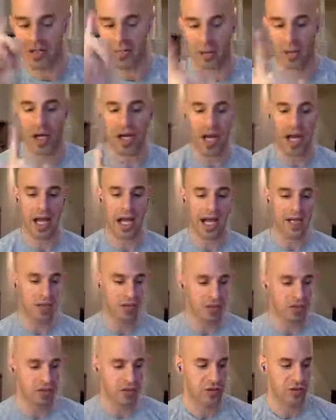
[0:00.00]
So I, I had
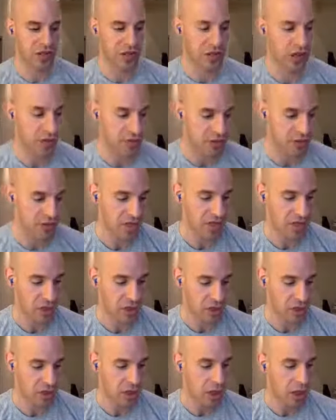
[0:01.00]
an interesting
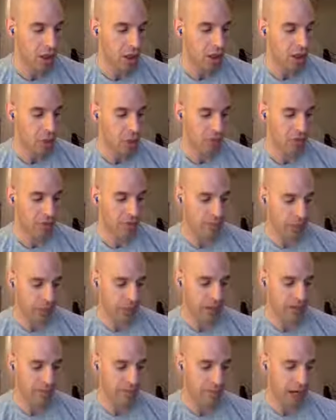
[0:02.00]
conversation with a
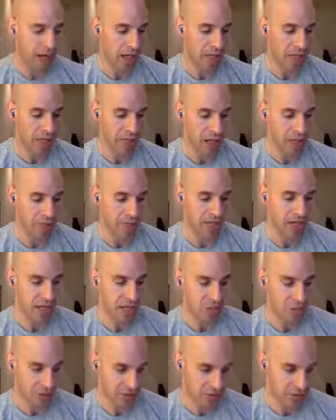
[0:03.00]
buddy of mine, James
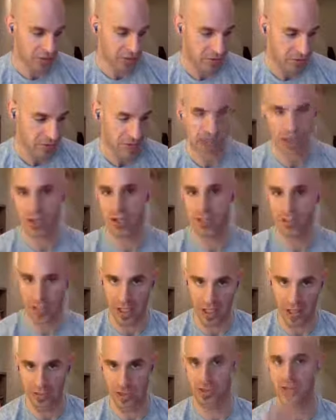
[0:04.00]
Hendricks, not Jimi
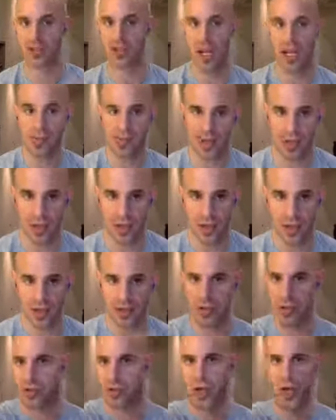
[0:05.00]
Hendrix, James
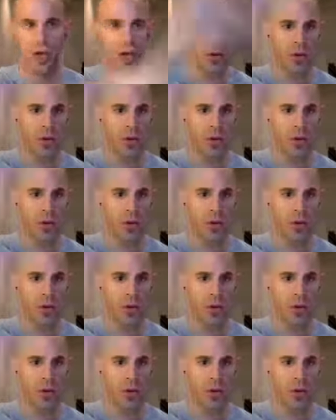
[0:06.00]
Hendricks, who,